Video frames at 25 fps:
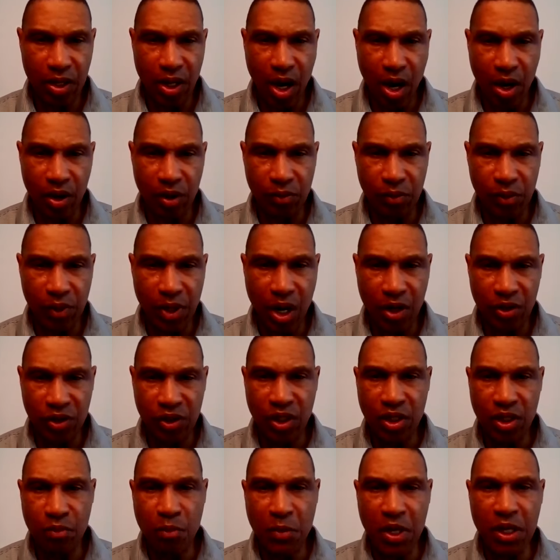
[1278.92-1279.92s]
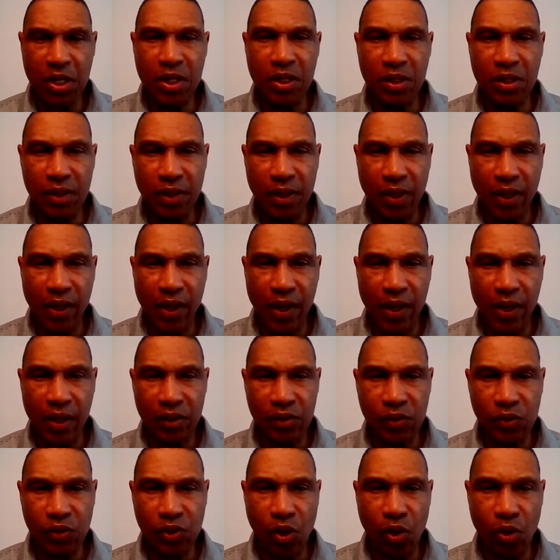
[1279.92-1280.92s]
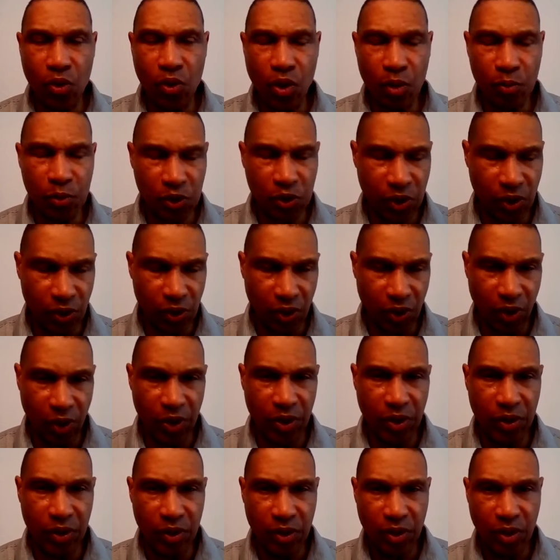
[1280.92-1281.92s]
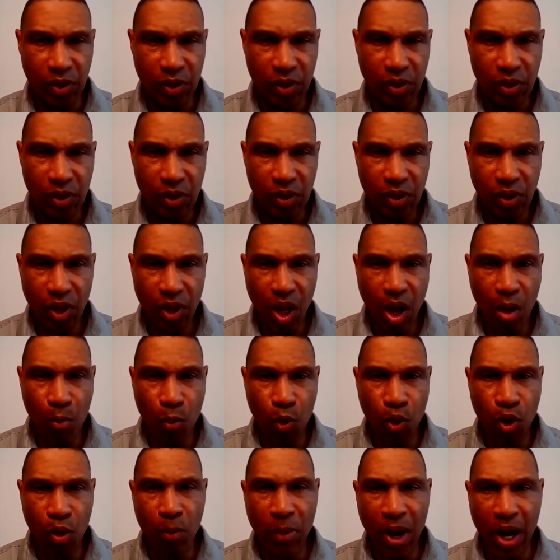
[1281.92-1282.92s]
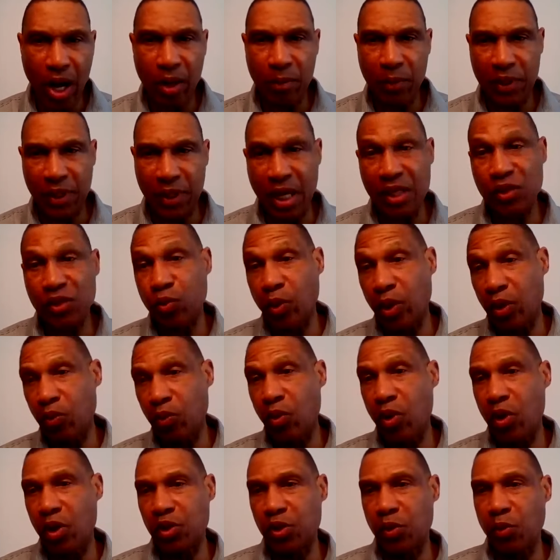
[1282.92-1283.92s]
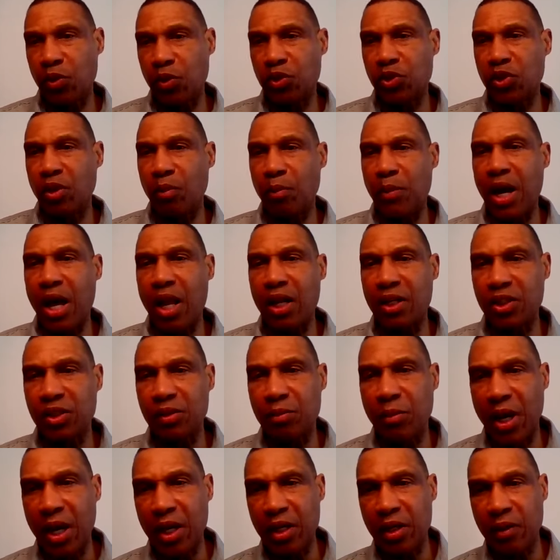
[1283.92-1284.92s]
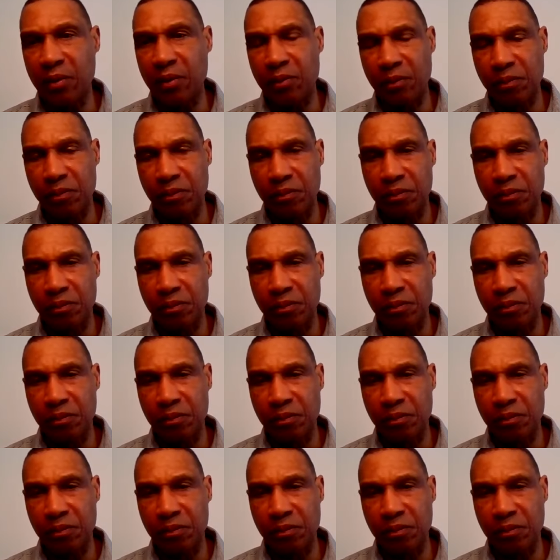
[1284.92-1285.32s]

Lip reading: in our team meeting. So I'm still learning more about it, but that's what it was. It was an apology by him.